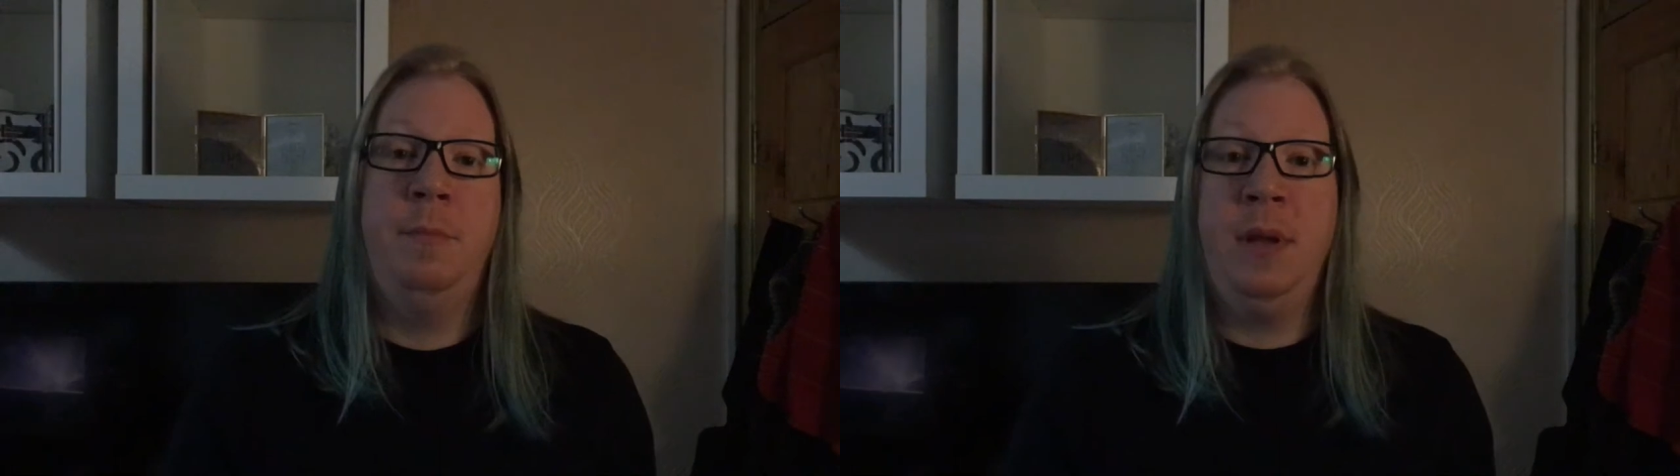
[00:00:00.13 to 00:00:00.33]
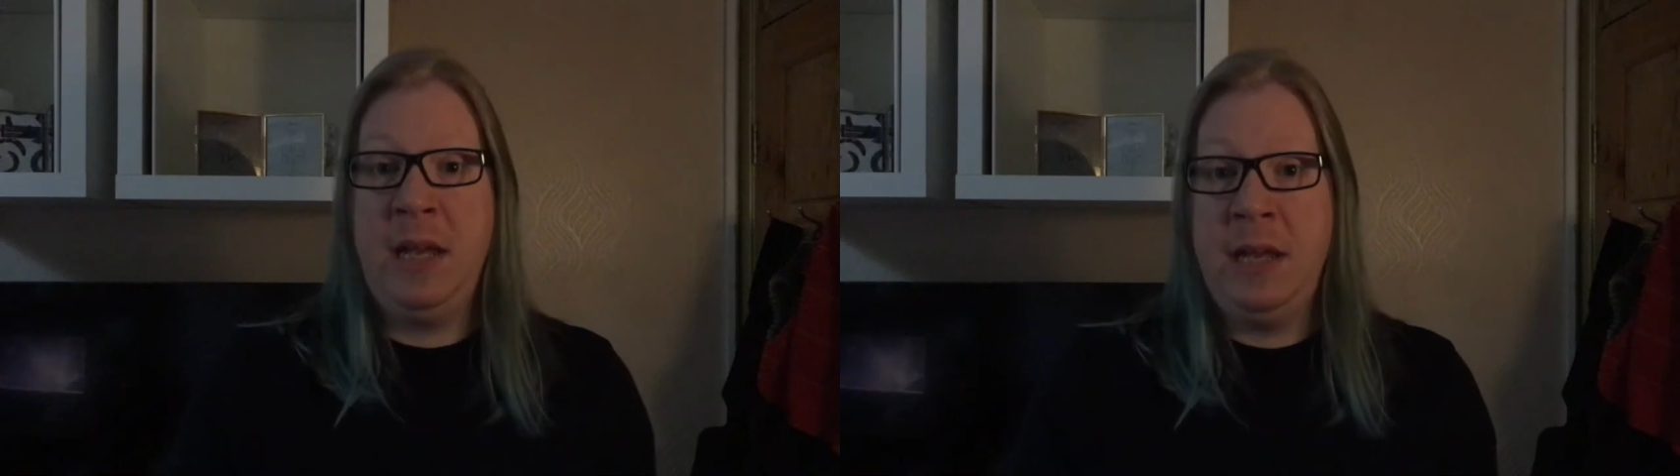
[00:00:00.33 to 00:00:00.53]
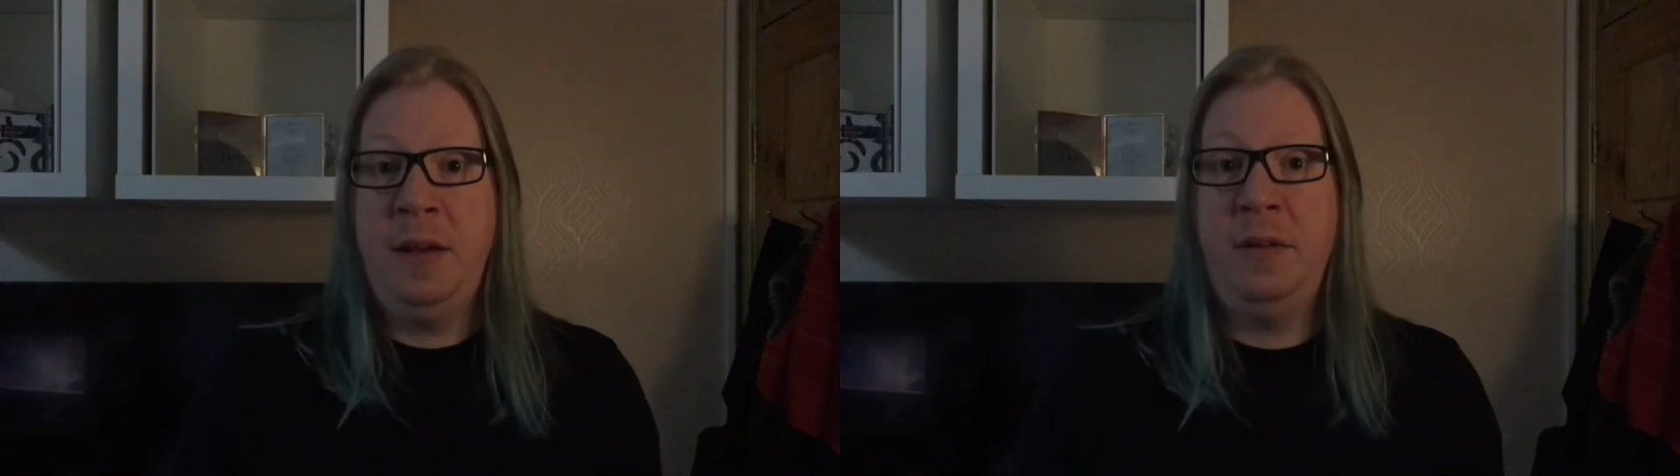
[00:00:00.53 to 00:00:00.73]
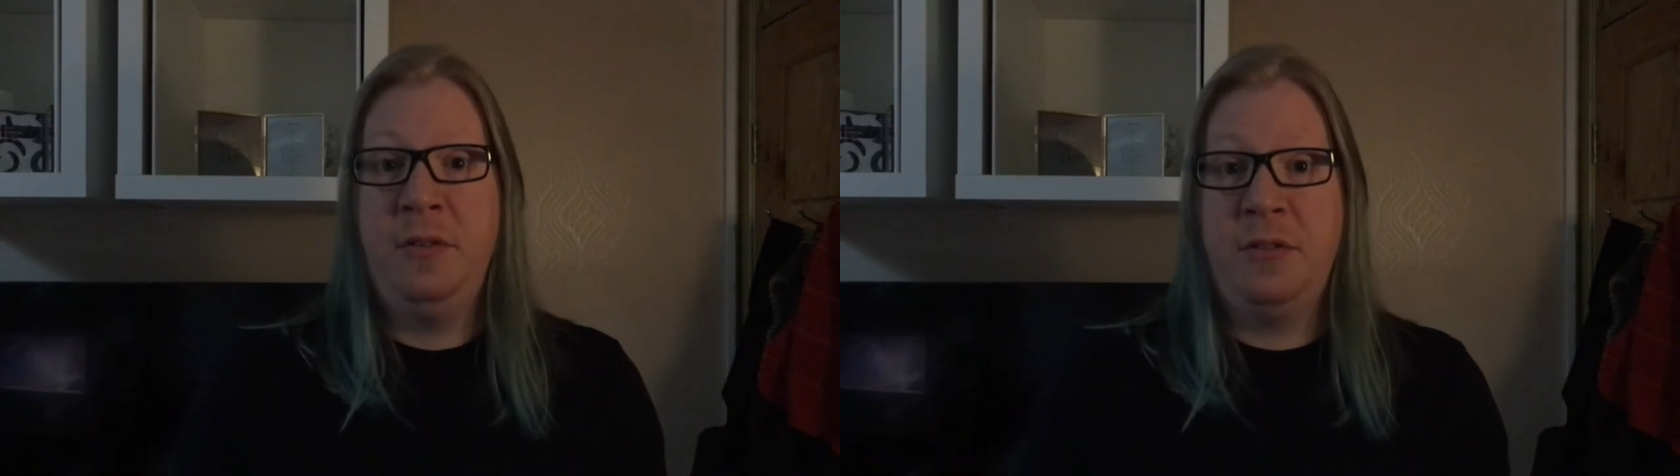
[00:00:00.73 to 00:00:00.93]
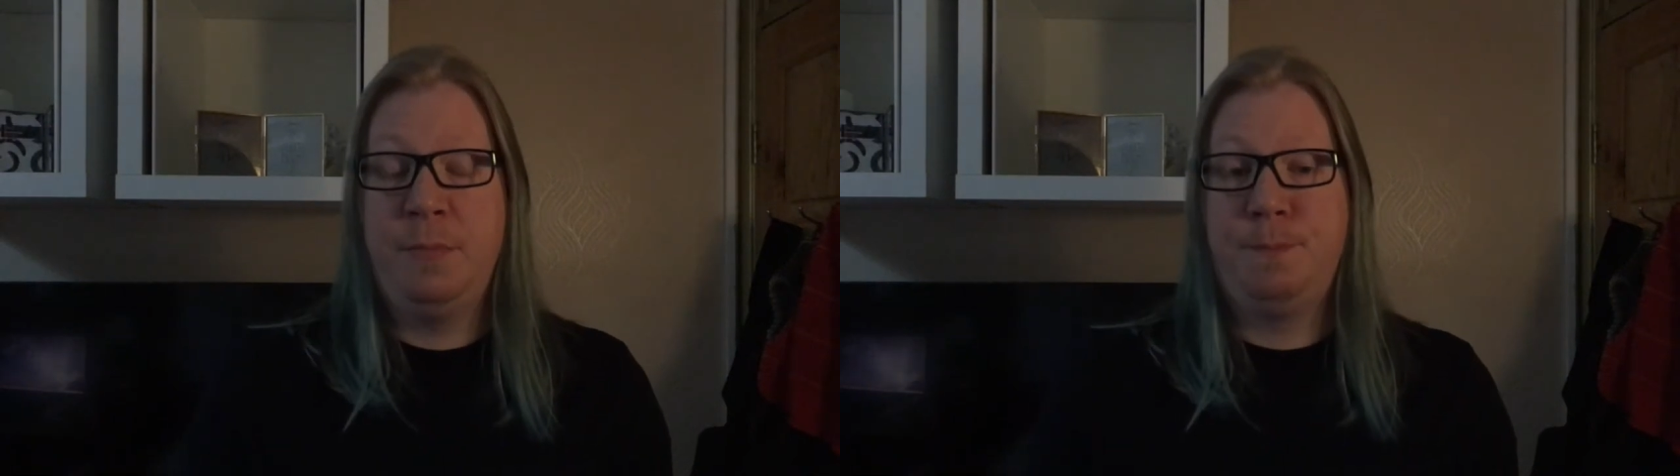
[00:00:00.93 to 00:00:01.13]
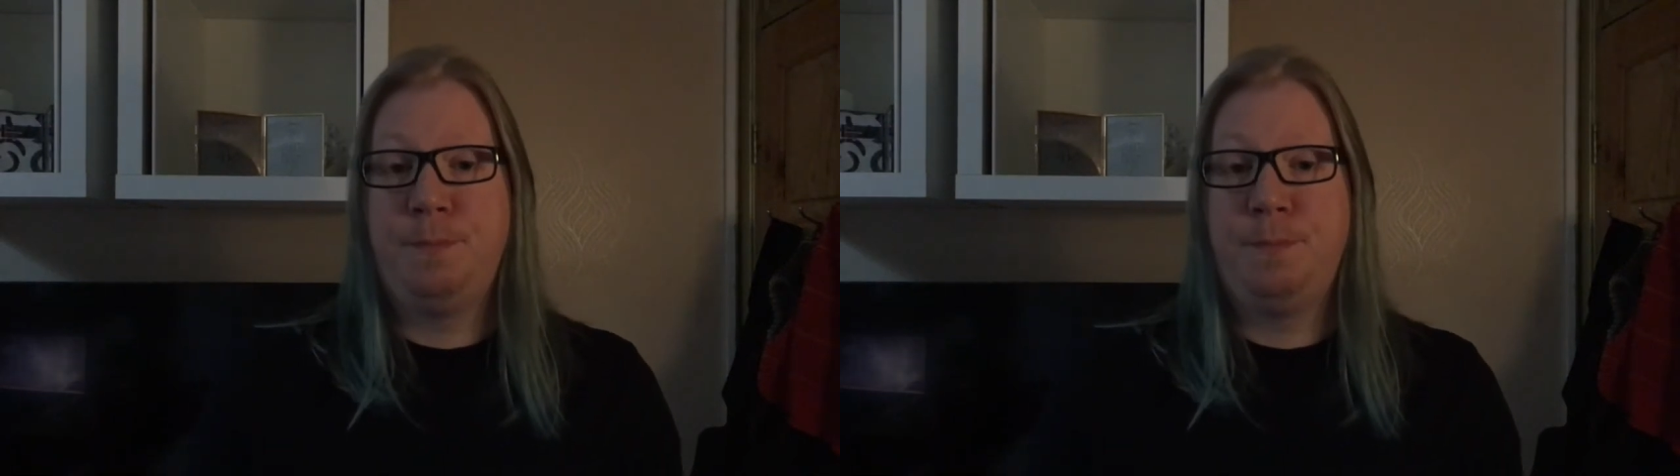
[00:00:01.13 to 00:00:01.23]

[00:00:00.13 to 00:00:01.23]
Beginnings.